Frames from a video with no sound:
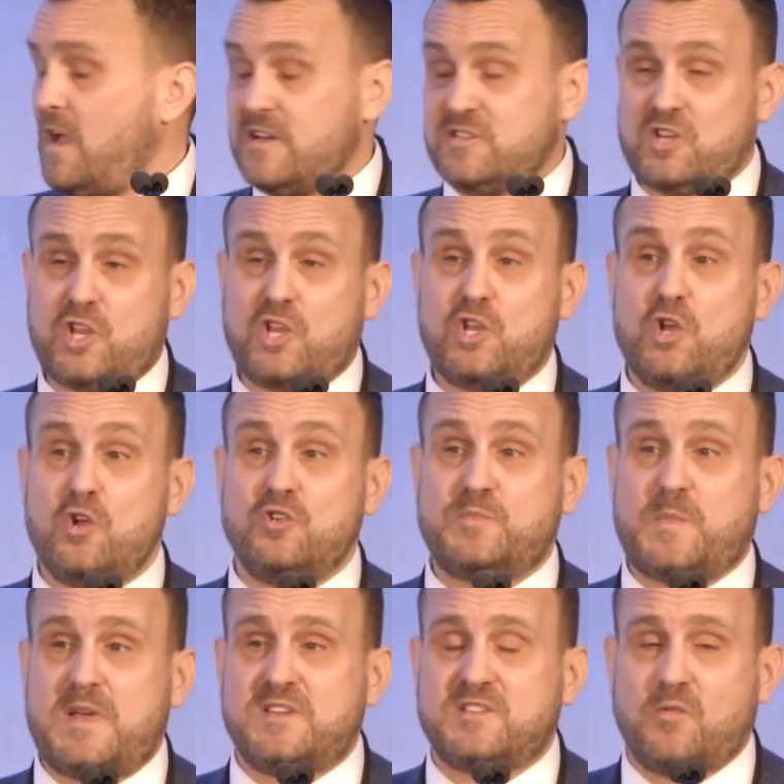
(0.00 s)
That's a
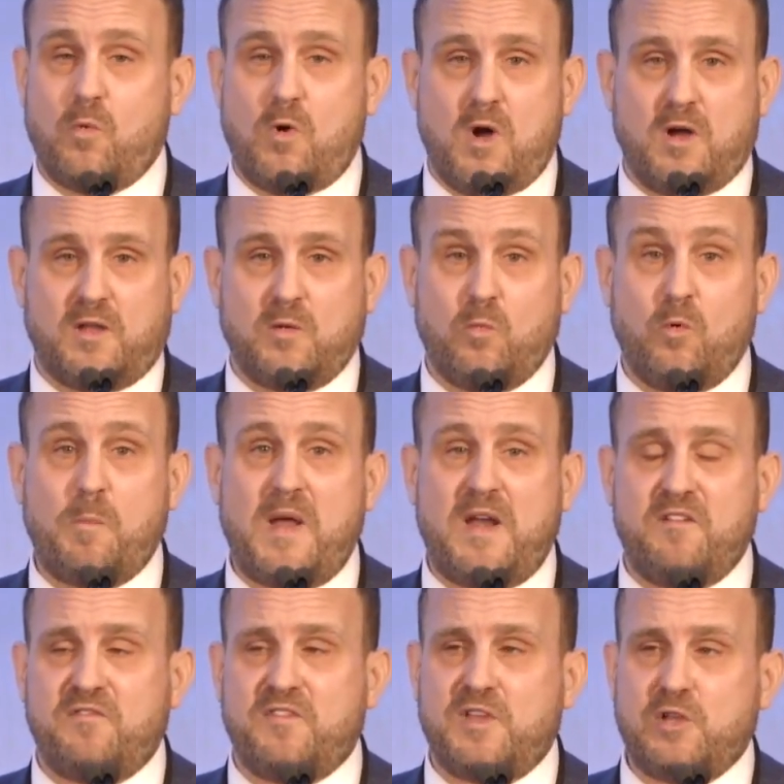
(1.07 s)
huge piece of work that will
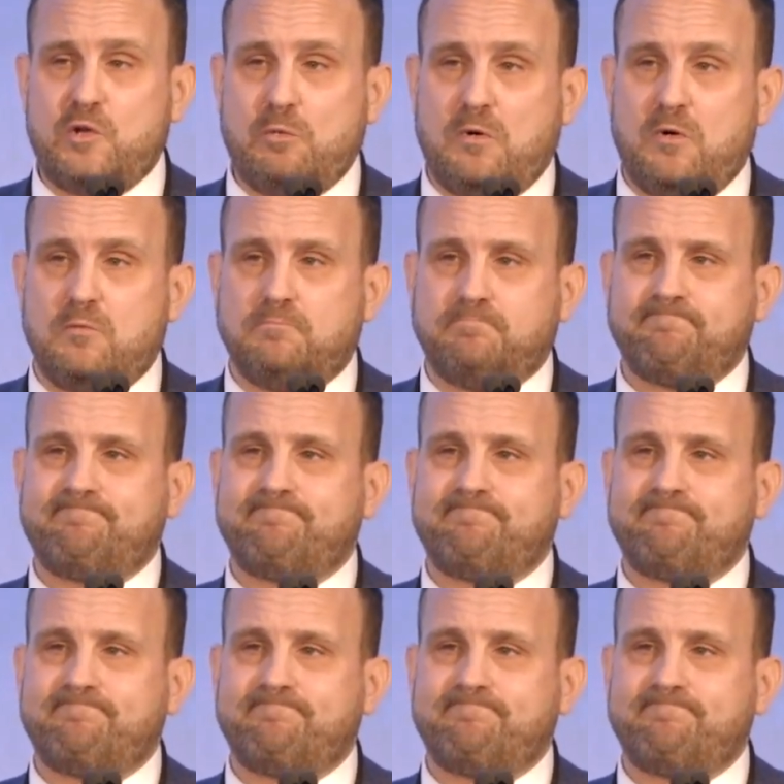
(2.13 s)
benefit you all.